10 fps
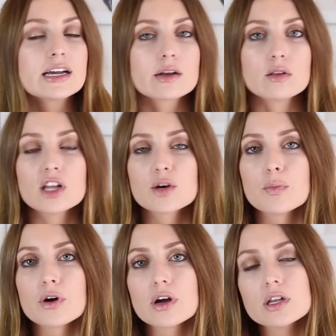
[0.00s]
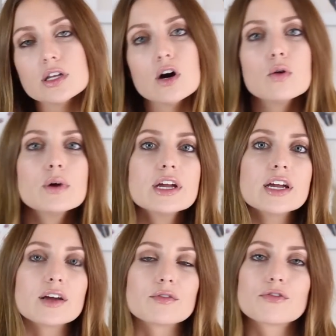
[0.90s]
It'll look more
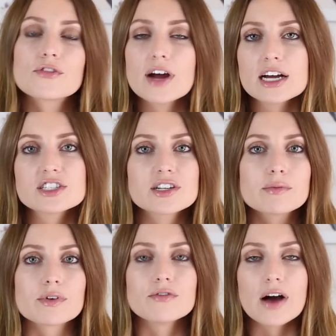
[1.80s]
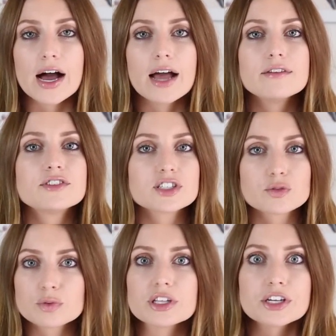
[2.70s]
glowy and fresh and revived,
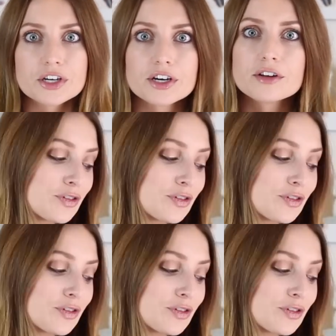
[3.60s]
just really good.